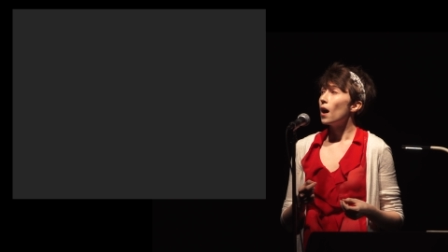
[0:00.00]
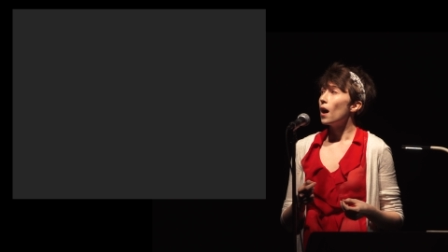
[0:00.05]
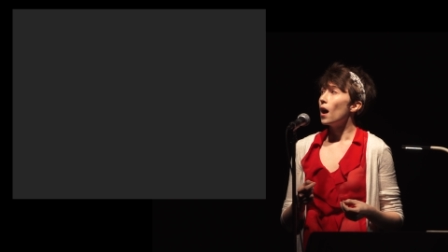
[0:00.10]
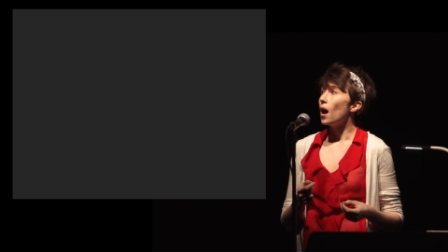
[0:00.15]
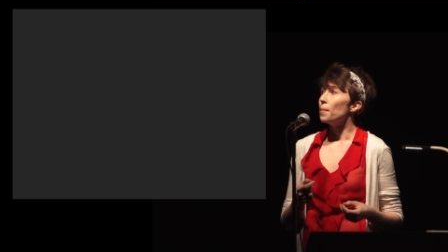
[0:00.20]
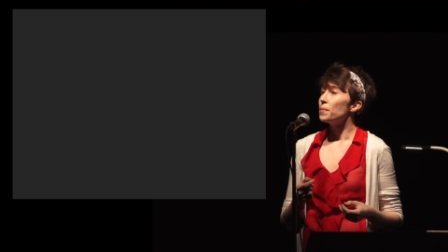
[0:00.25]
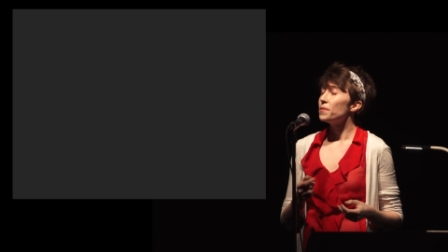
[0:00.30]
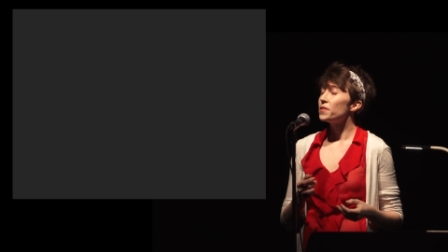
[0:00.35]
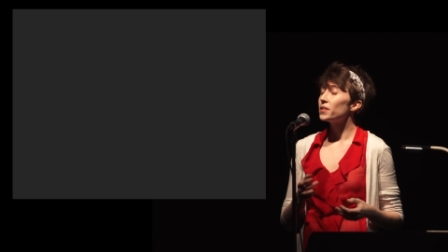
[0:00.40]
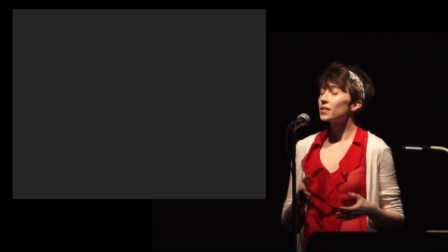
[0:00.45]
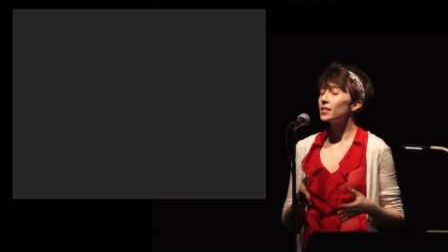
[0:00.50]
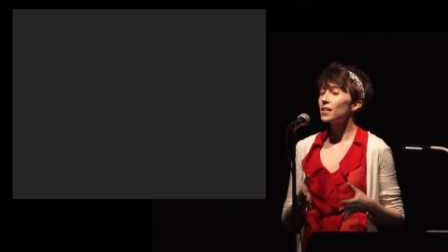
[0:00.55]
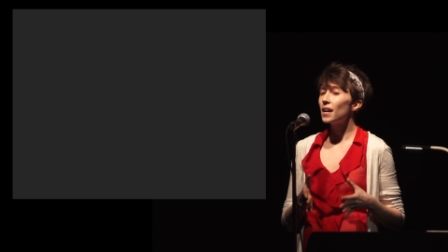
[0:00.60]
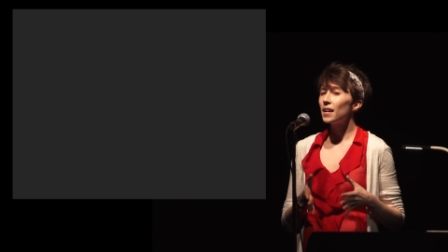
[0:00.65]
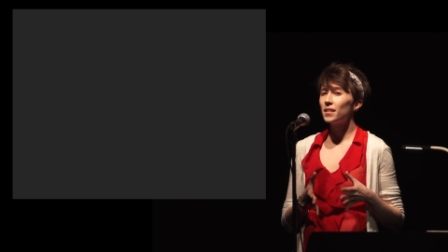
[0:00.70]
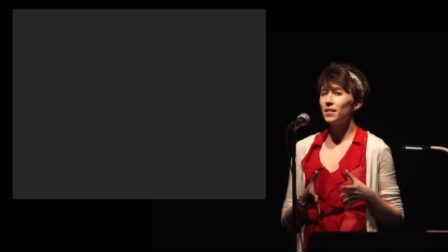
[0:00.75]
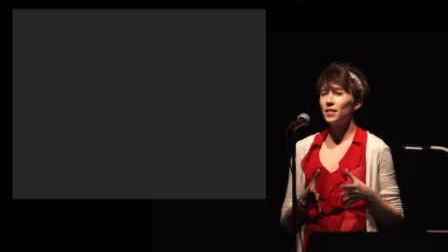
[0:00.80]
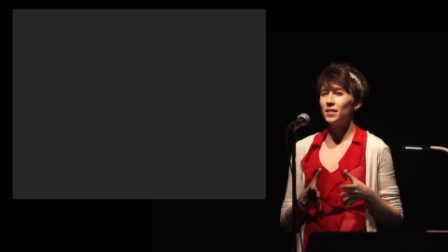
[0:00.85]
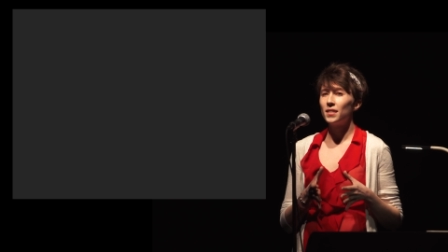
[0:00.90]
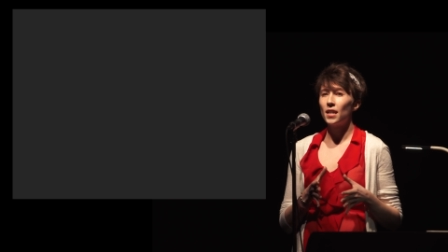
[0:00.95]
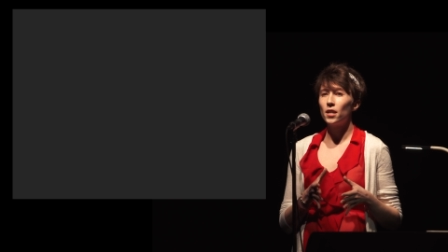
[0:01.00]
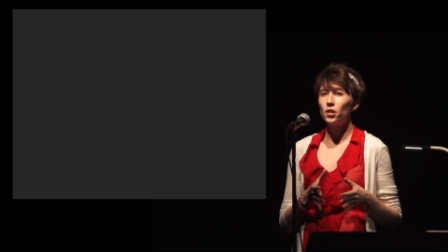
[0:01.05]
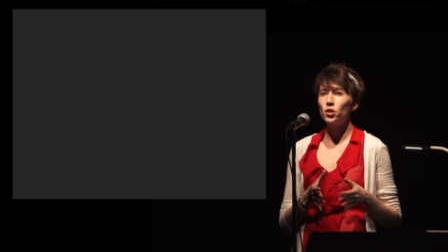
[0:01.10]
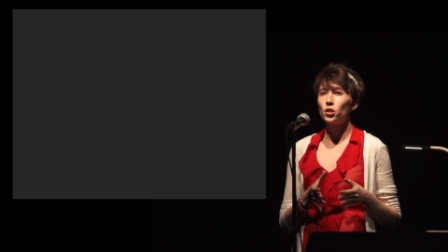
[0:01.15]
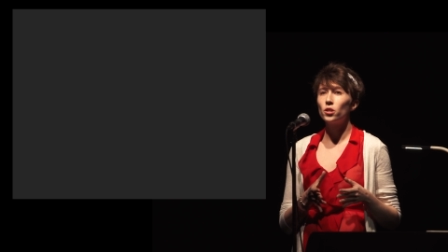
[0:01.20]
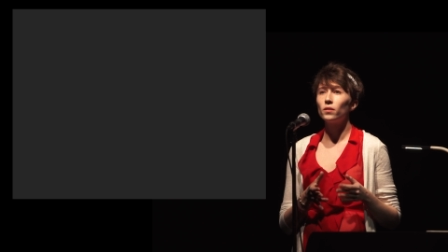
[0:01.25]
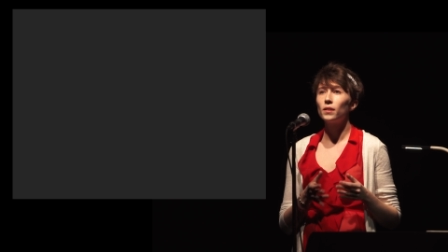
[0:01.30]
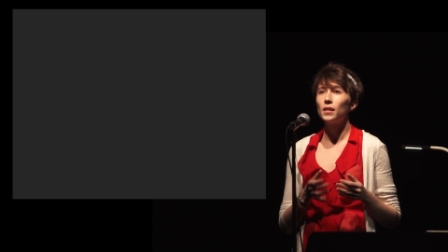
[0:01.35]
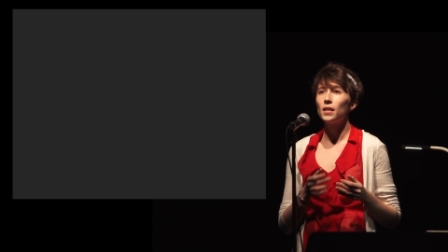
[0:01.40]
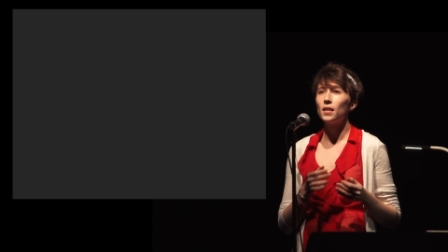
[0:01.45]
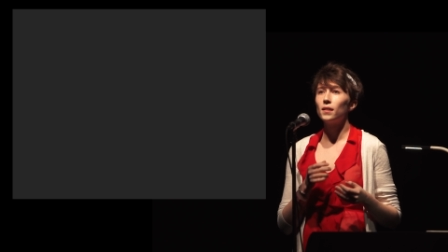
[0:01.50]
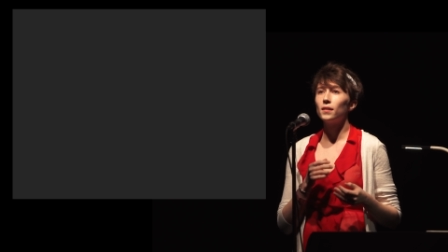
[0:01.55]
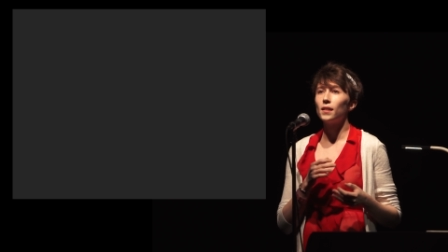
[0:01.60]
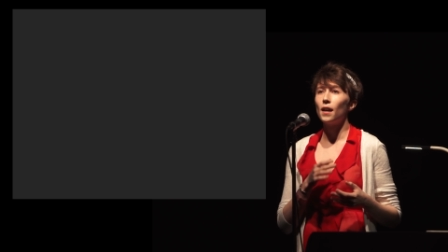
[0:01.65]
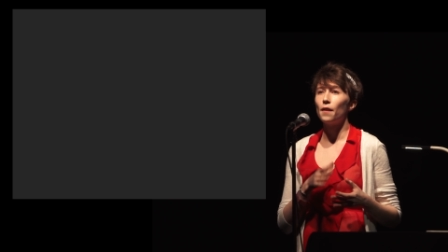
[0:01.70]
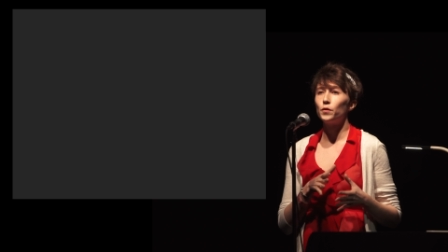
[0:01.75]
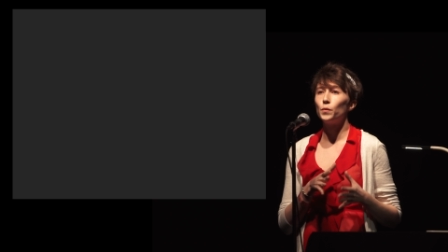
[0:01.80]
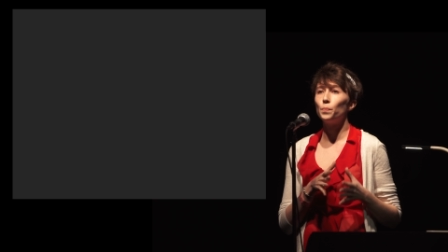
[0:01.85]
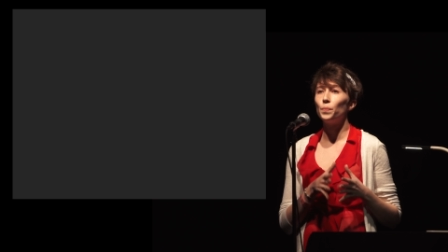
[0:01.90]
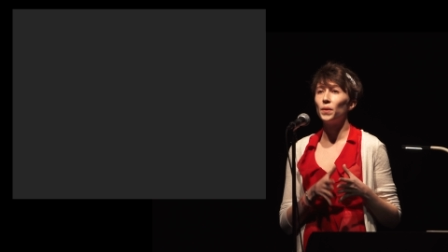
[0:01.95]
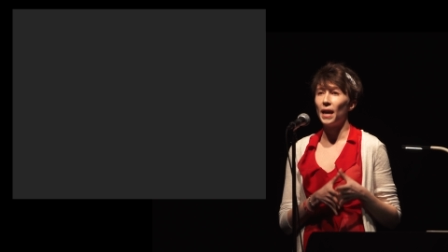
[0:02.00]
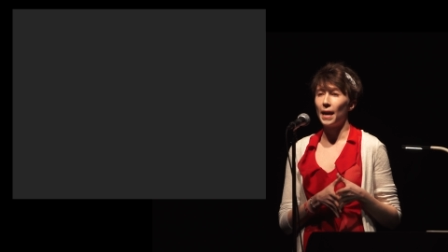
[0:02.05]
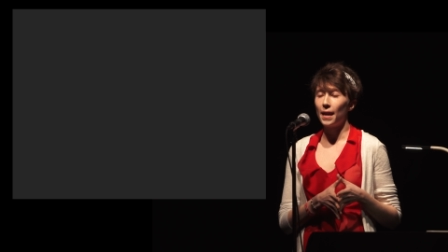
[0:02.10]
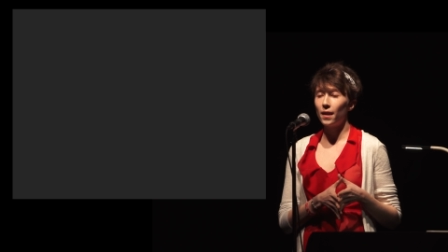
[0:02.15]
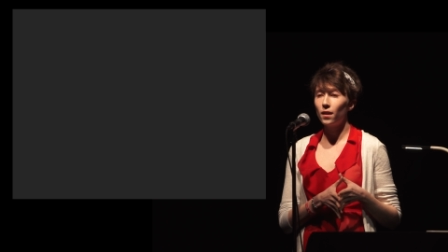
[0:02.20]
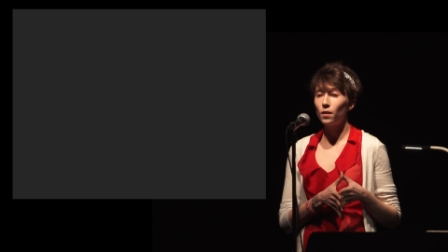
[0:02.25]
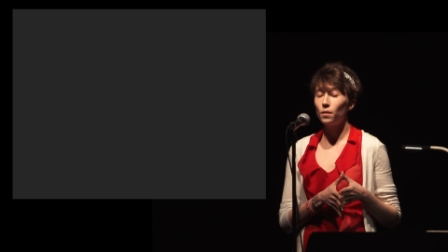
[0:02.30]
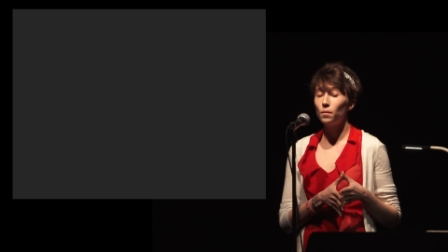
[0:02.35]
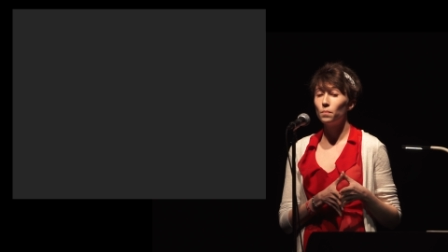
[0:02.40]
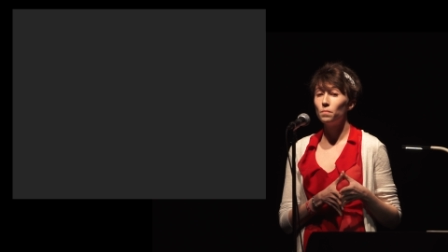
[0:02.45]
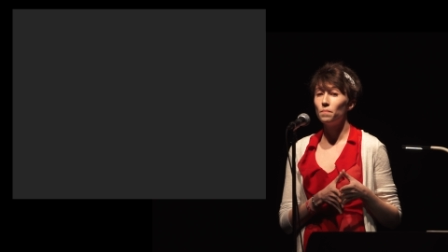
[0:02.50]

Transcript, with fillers: Um, this slide is intentionally left blank